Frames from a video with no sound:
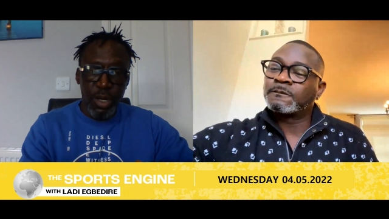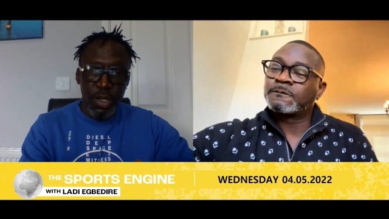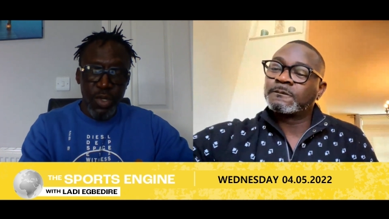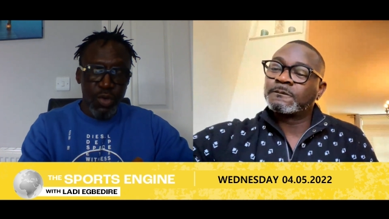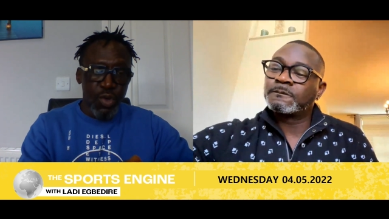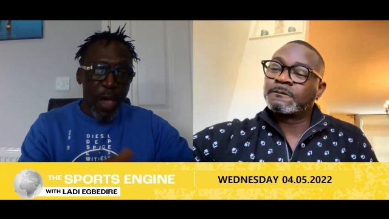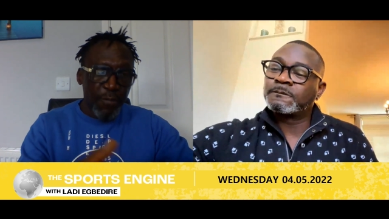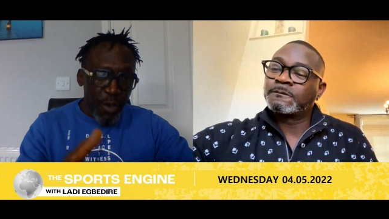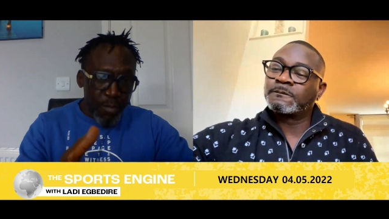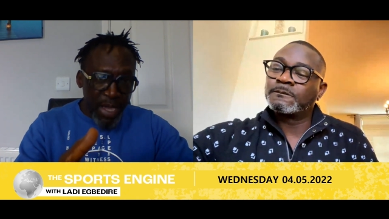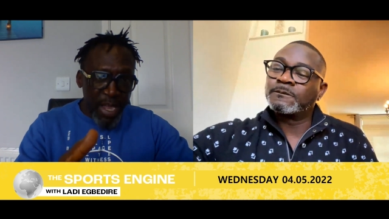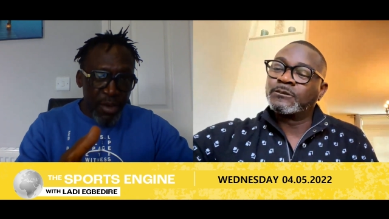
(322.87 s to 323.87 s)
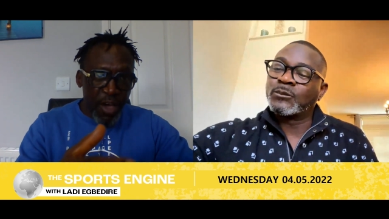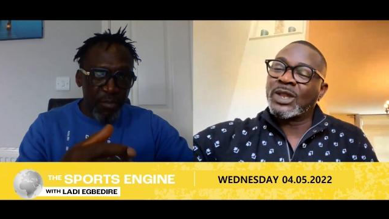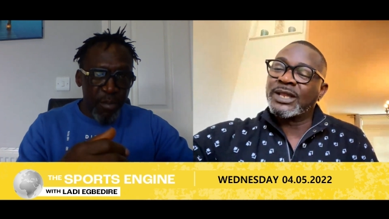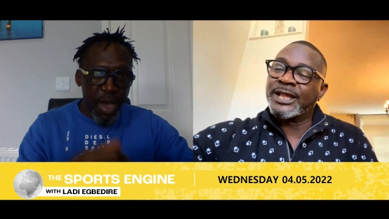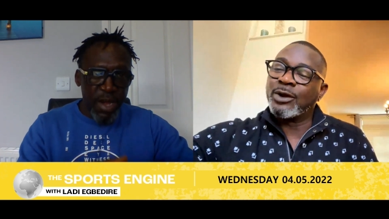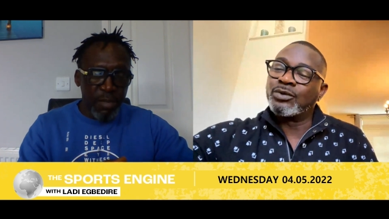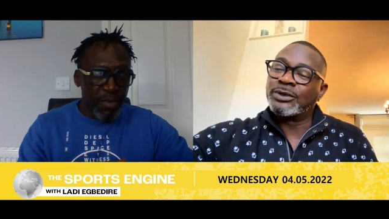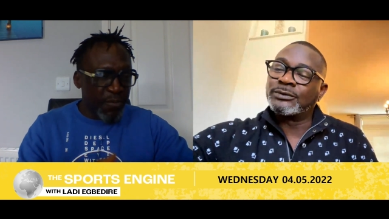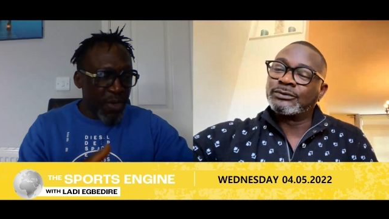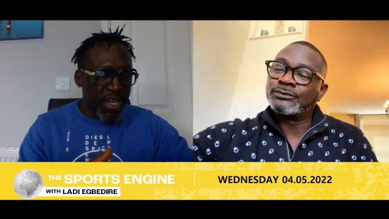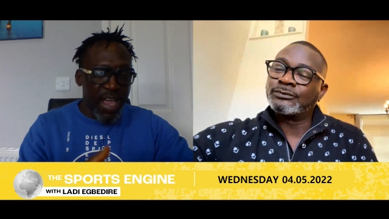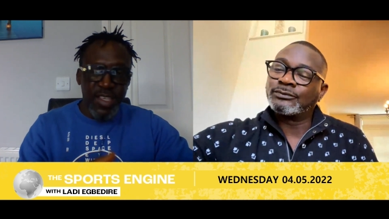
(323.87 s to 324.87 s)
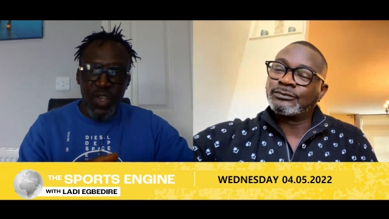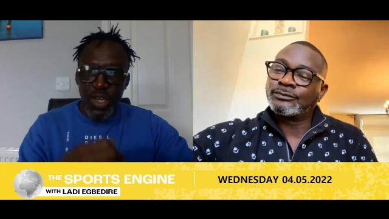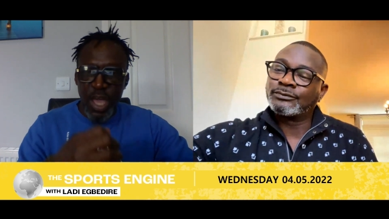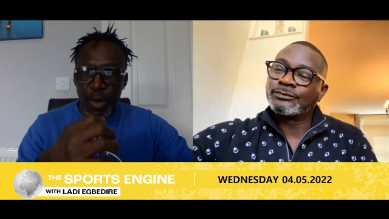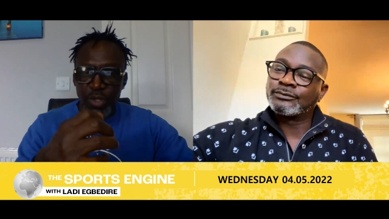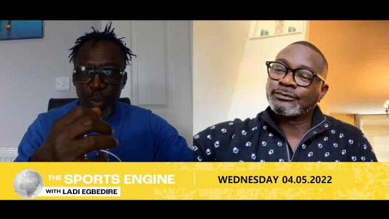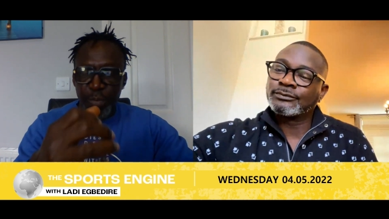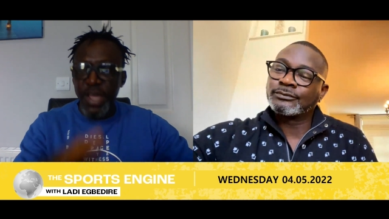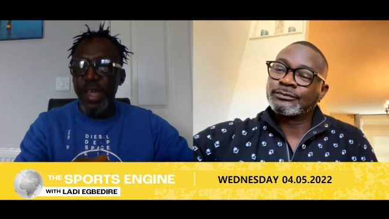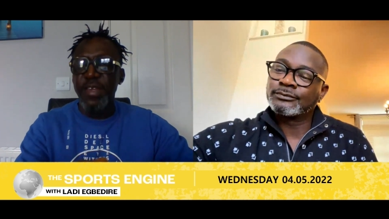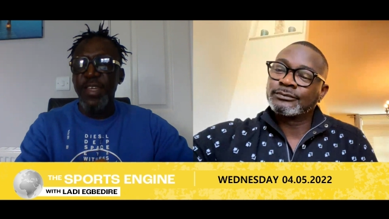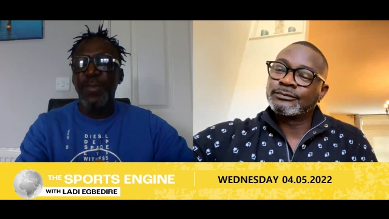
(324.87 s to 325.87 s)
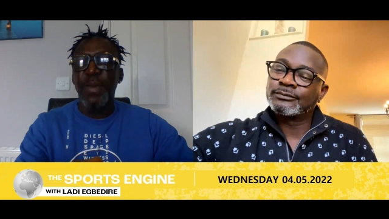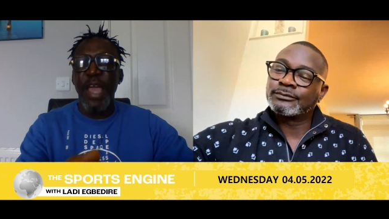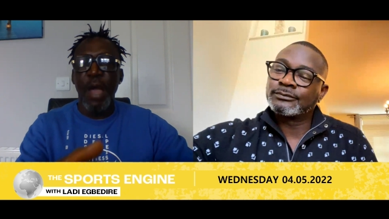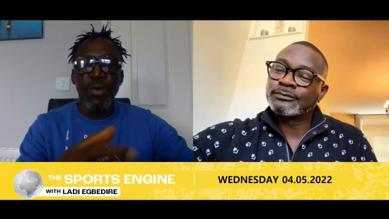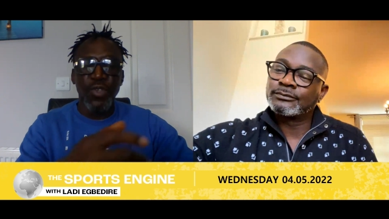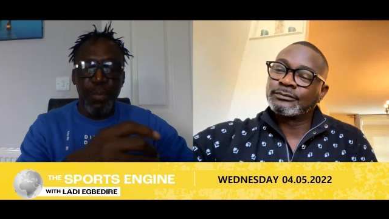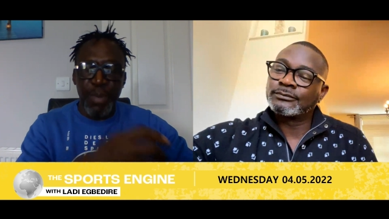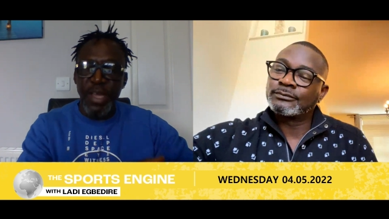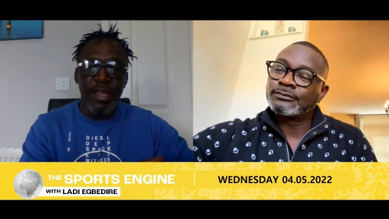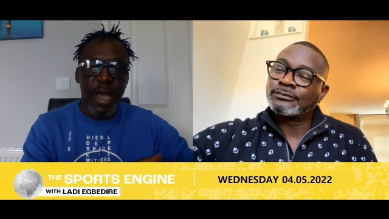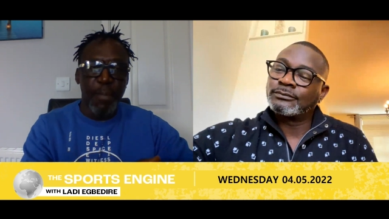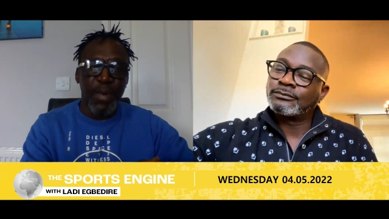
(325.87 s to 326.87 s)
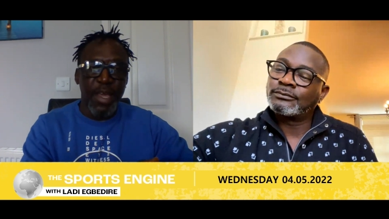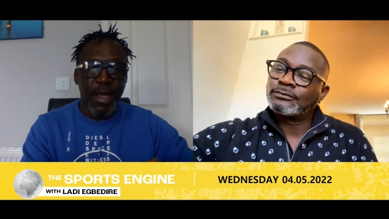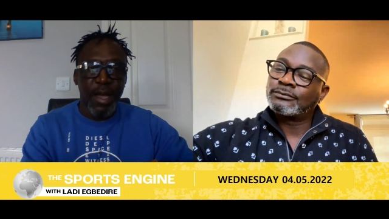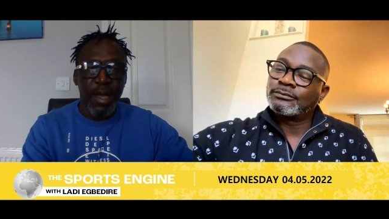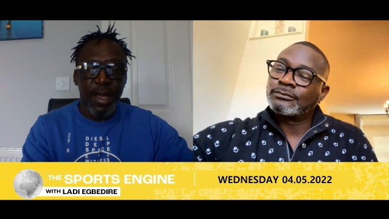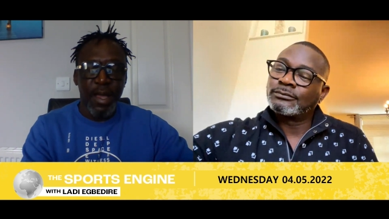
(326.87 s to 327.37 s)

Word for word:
Speaker 1: So you have to make mm. enough money before you can say, okay, I want to bring in this player, I want to bring in that player.